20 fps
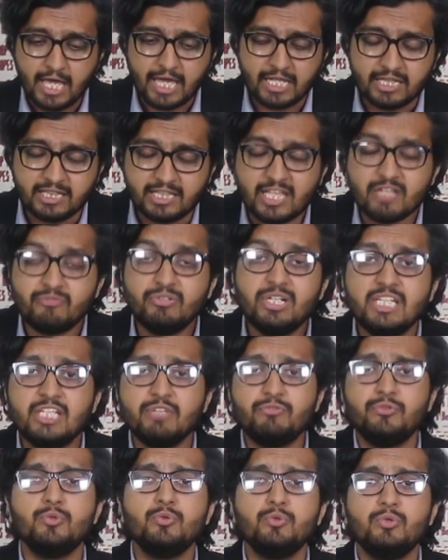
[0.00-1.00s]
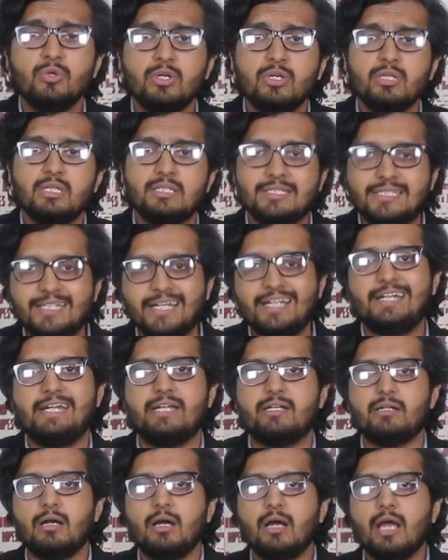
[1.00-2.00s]
and they will give you their
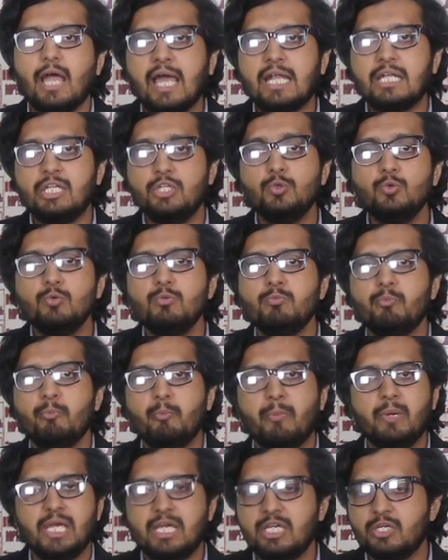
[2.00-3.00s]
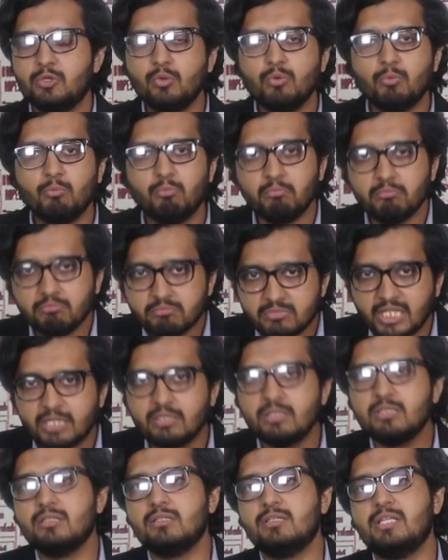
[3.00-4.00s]
data and you may you know
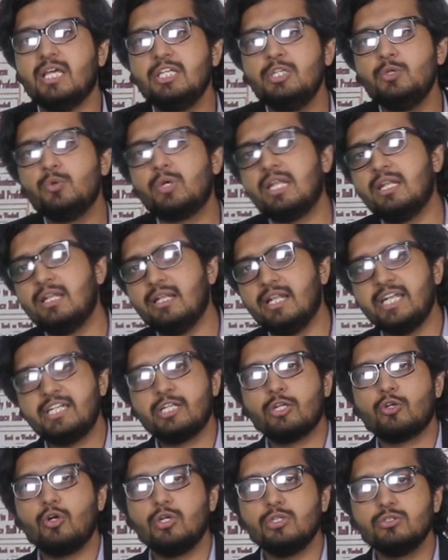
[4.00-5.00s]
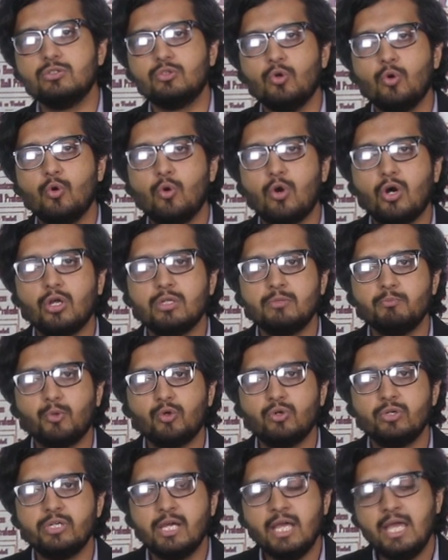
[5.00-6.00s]
then then you can later on go on
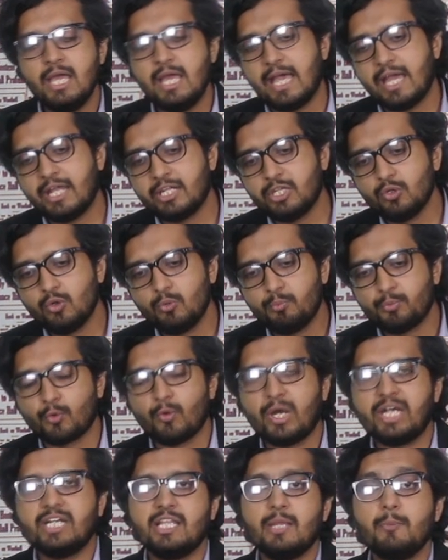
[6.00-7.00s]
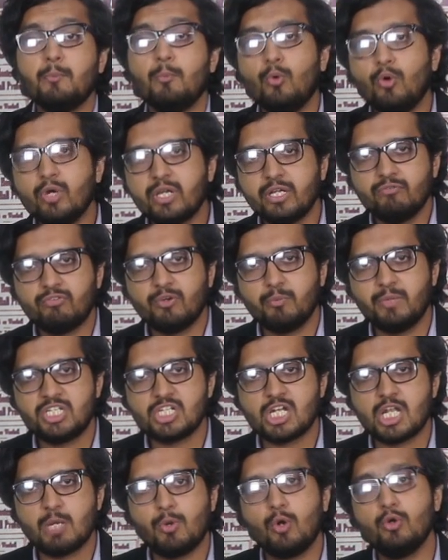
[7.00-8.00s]
board and you know provide them more
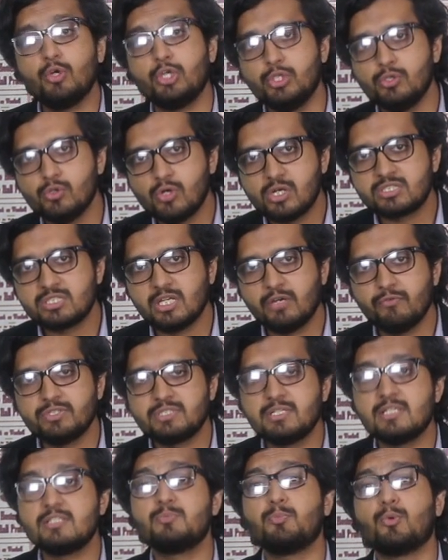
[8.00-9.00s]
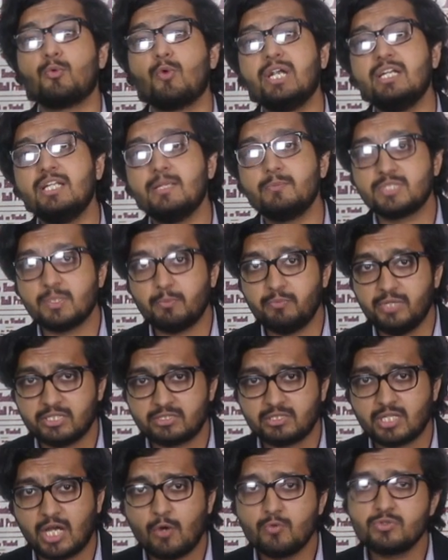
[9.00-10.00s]
information about your services provide them some
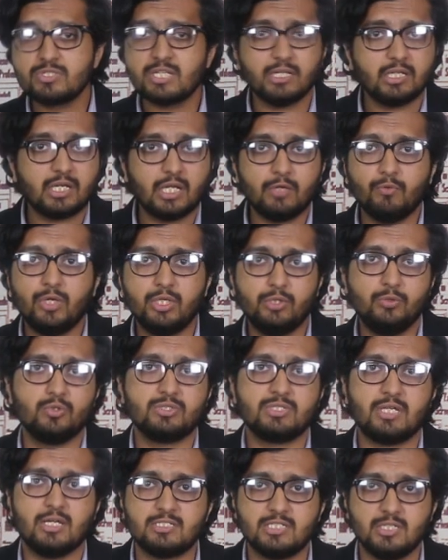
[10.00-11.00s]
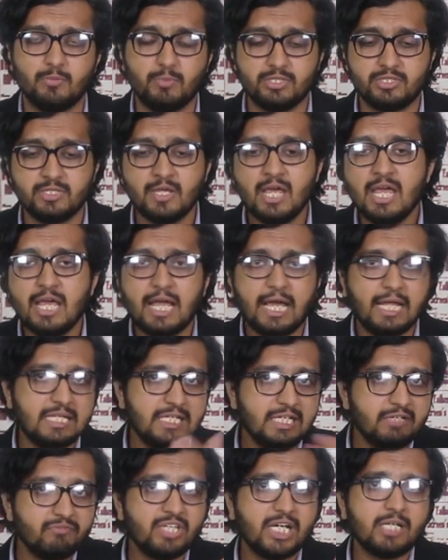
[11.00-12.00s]
discounts and convert those customers. I'll
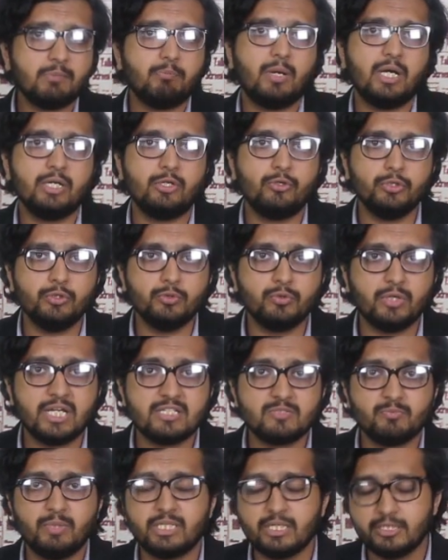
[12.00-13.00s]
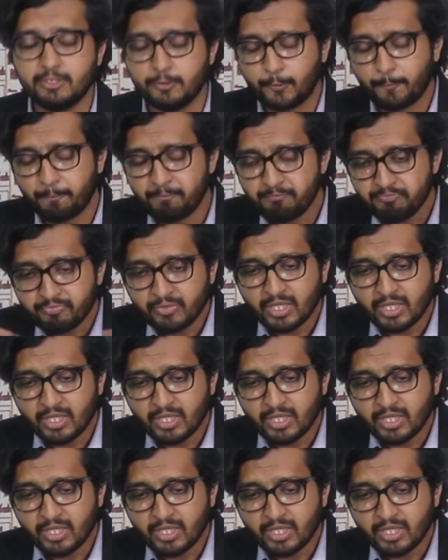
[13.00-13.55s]
leave that part to you guys, but uh, you know,